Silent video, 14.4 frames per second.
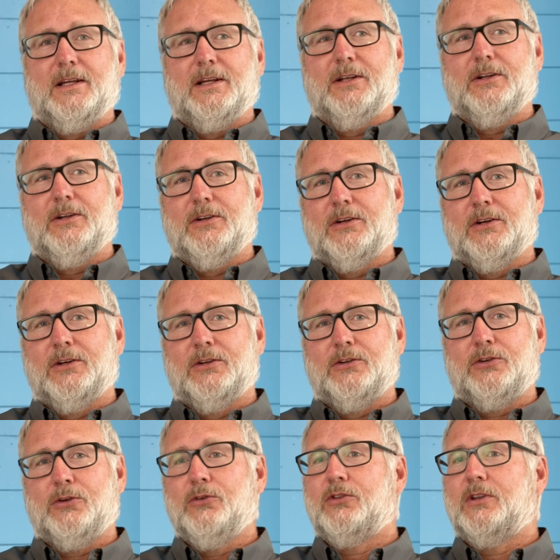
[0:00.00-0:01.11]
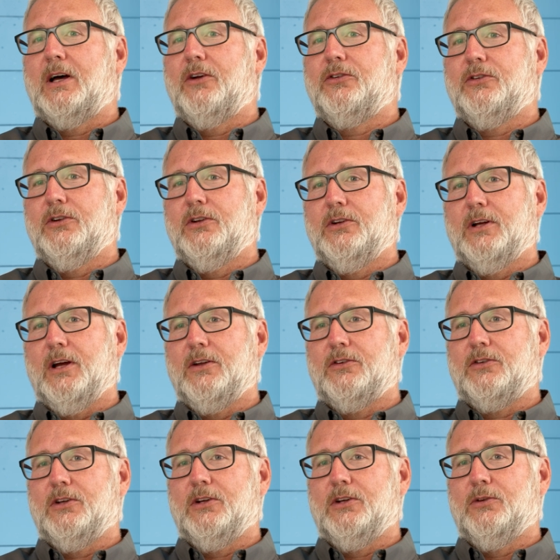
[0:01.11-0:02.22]
in
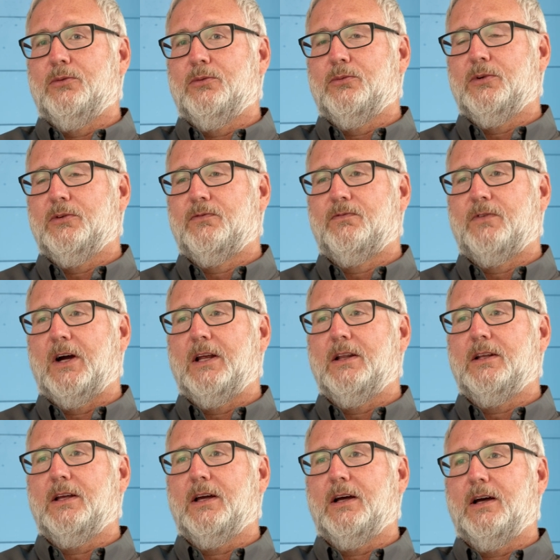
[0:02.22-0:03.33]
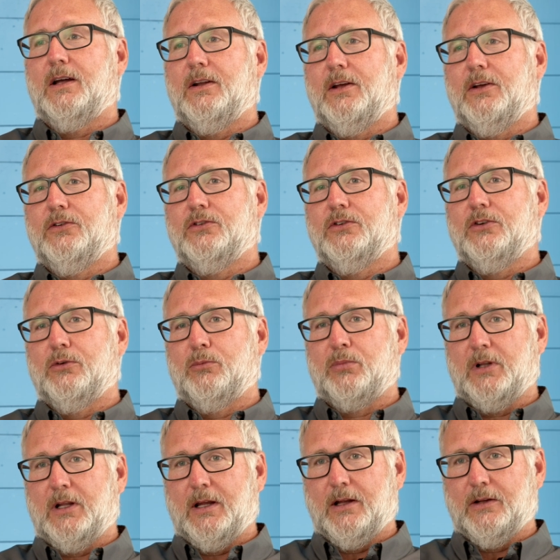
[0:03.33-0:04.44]
2019, we finally had engineered
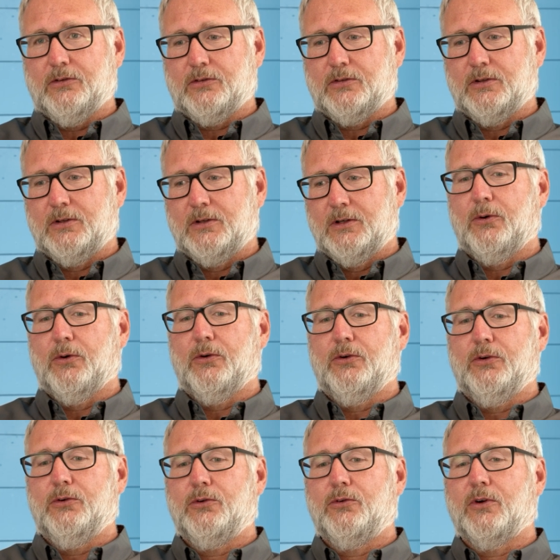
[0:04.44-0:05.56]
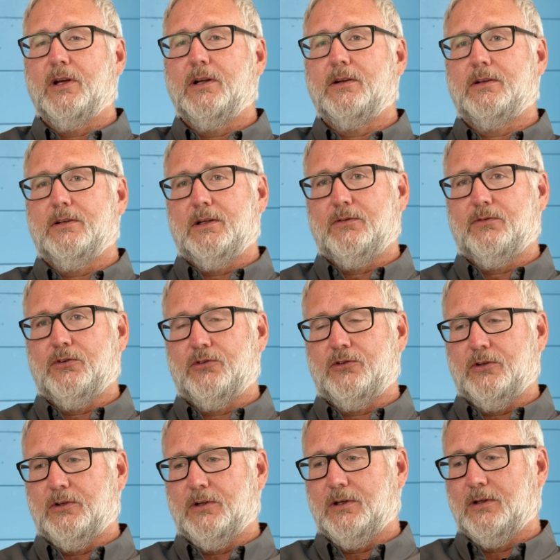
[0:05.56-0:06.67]
plans for a new grain cleaning
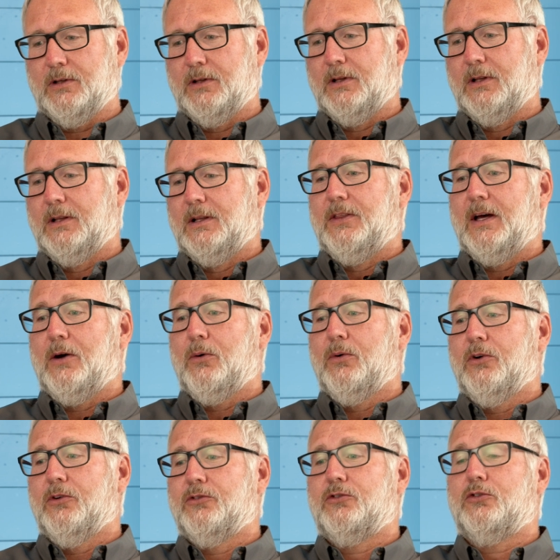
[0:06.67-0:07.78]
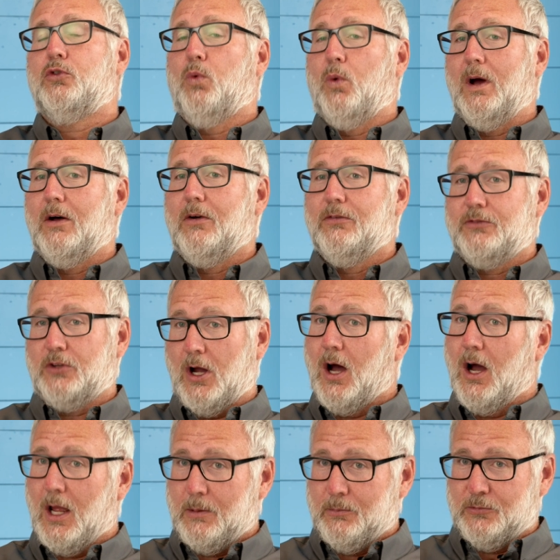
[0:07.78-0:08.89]
facility that was 12
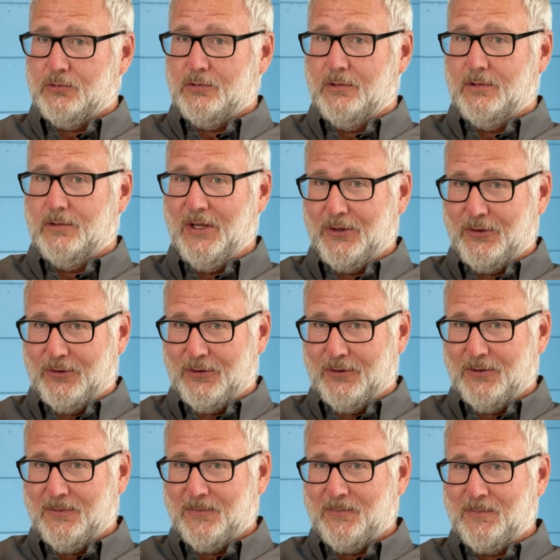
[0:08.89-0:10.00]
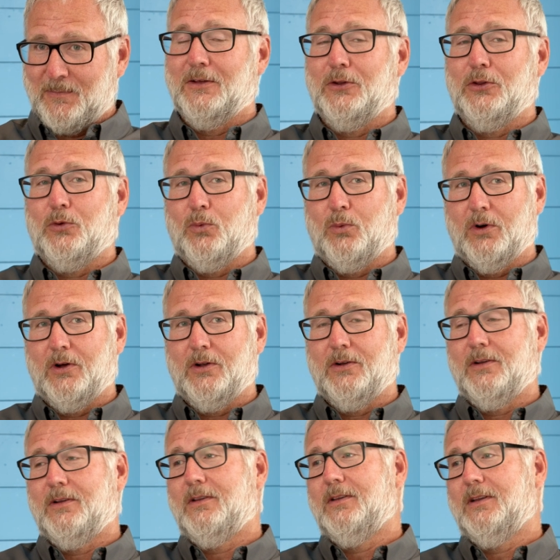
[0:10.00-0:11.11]
times bigger than the
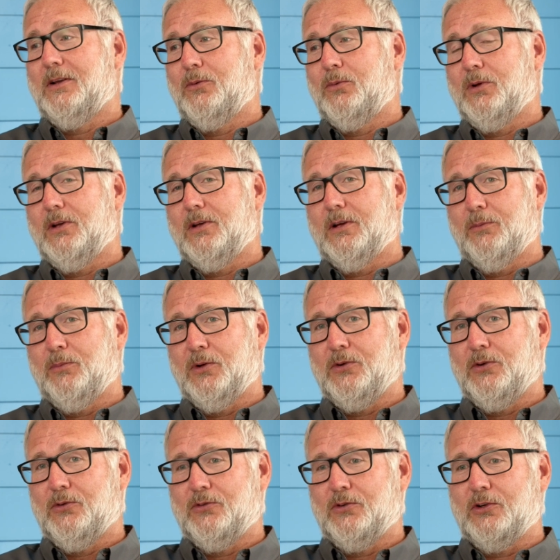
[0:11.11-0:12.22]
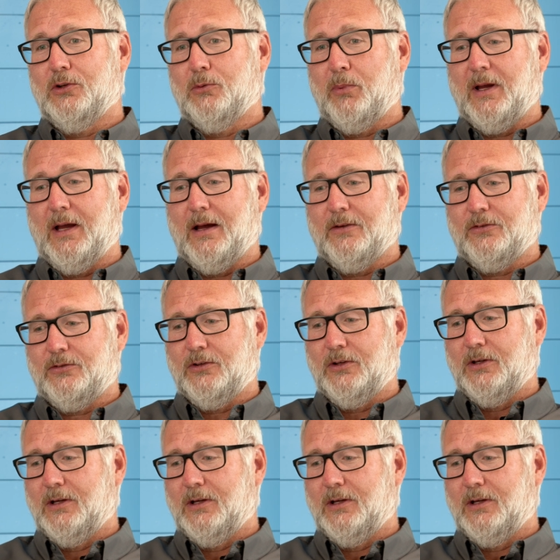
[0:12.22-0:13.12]
one that we had been using in the past,